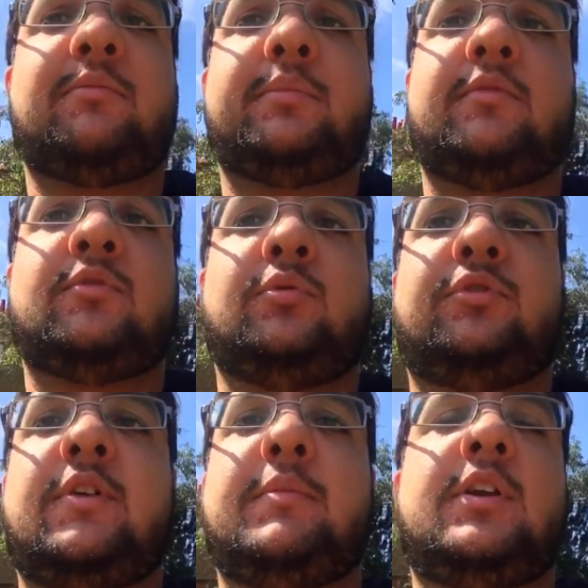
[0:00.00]
but of
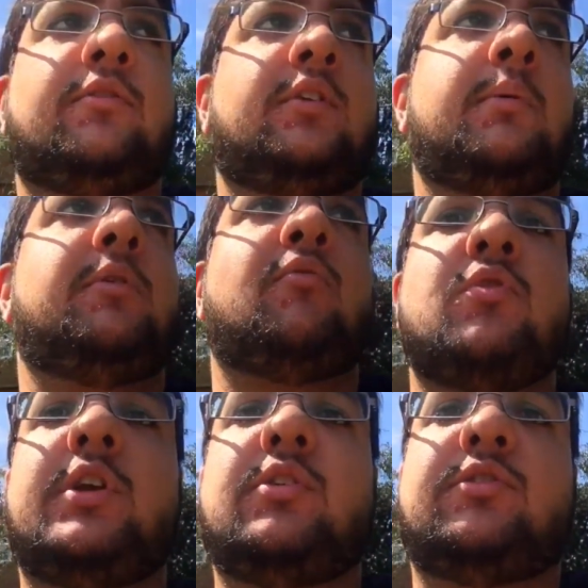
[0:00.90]
course they've made a couple of
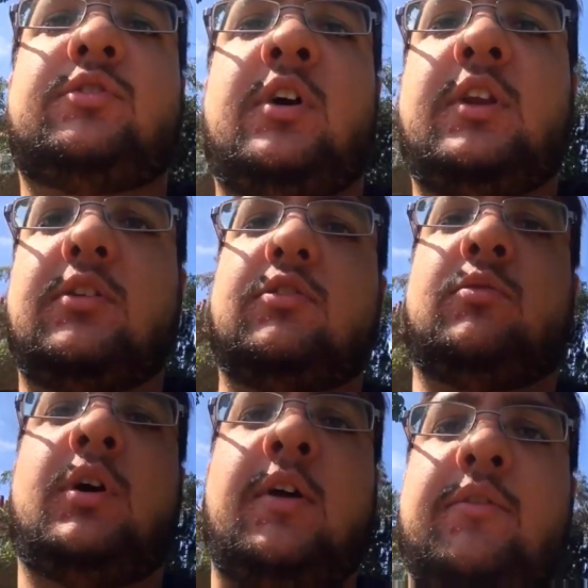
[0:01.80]
really good signings as
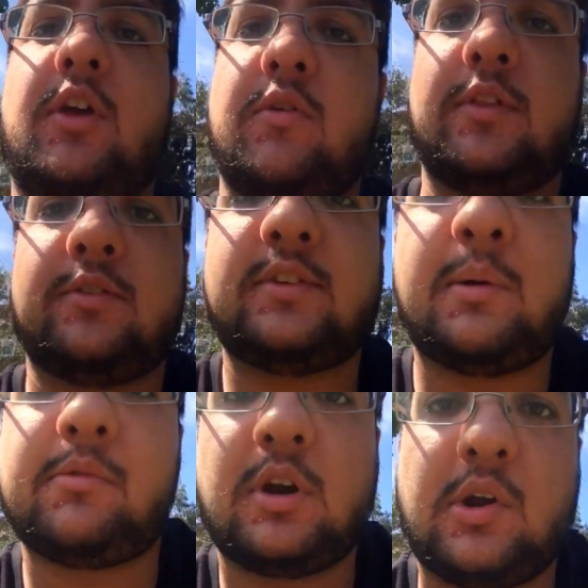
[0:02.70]
well, haven't they, over the summer?